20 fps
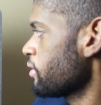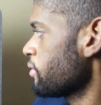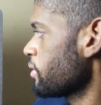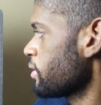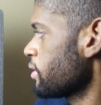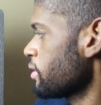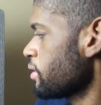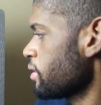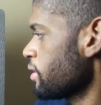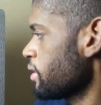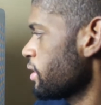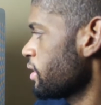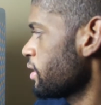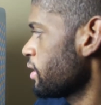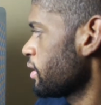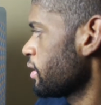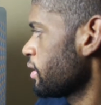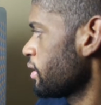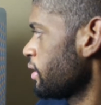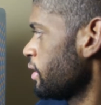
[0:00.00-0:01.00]
you can
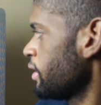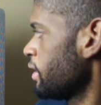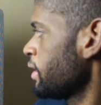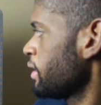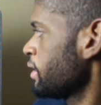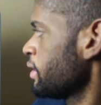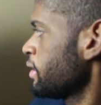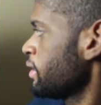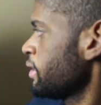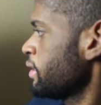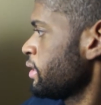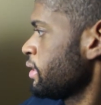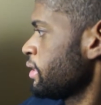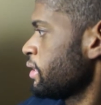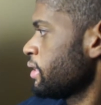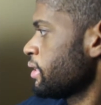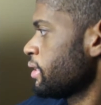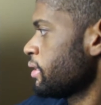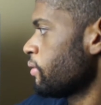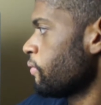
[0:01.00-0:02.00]
see,
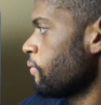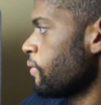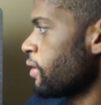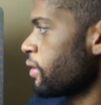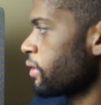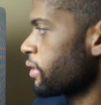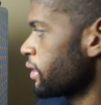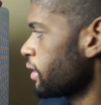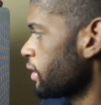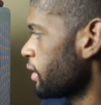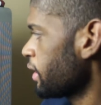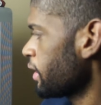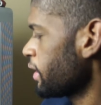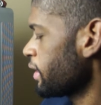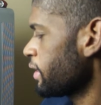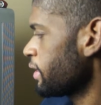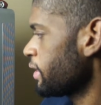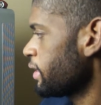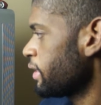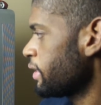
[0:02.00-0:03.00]
The Walking
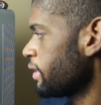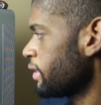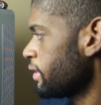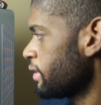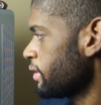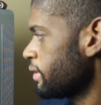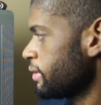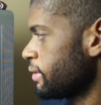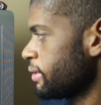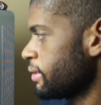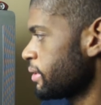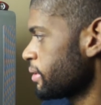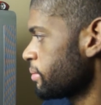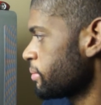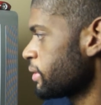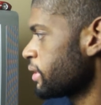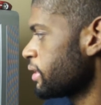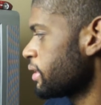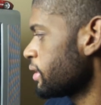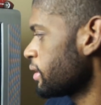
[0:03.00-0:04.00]
Dead. I
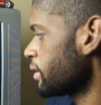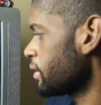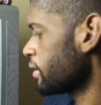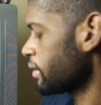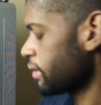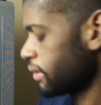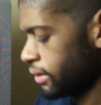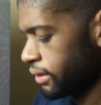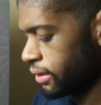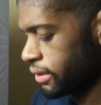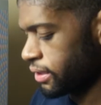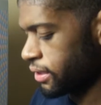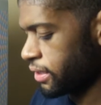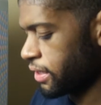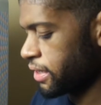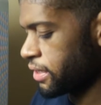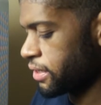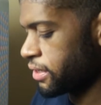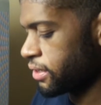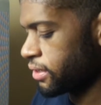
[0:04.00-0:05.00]
mean, this
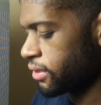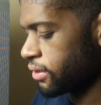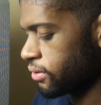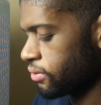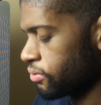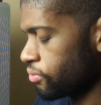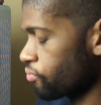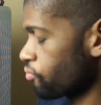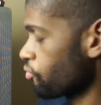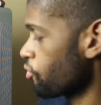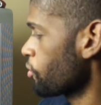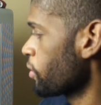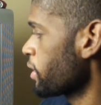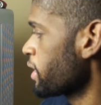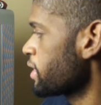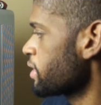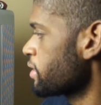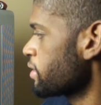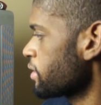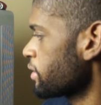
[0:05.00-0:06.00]
thing is
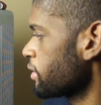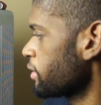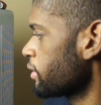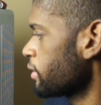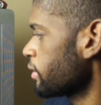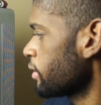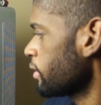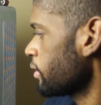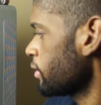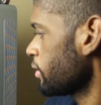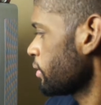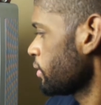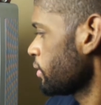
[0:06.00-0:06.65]
crazy good.